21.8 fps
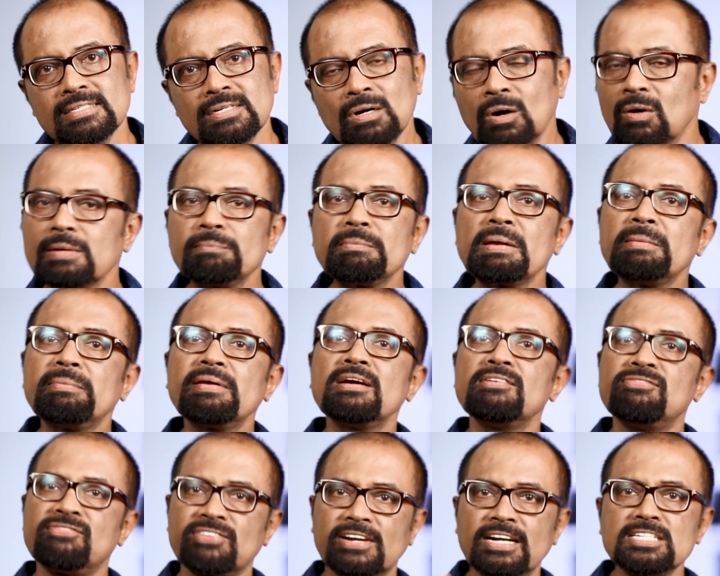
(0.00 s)
or maybe
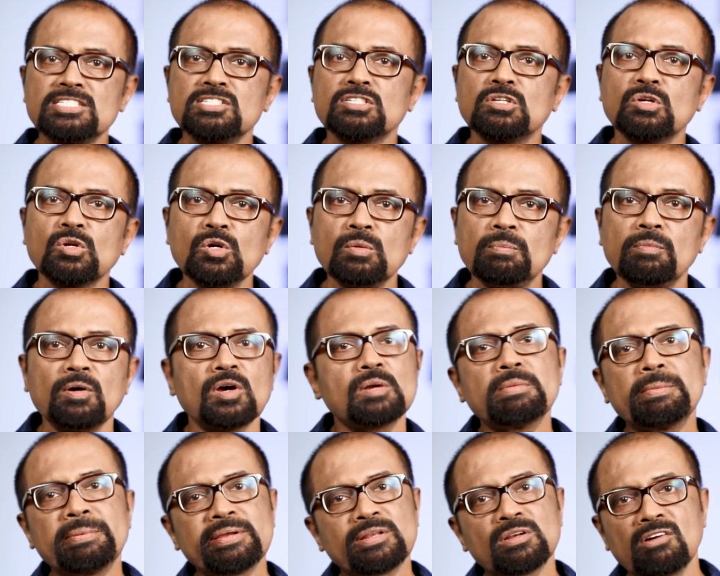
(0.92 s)
a friends group or
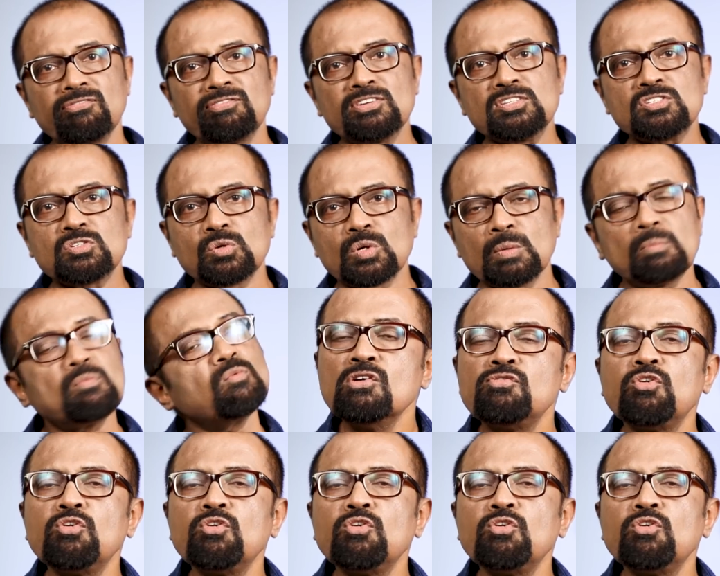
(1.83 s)
maybe an office group.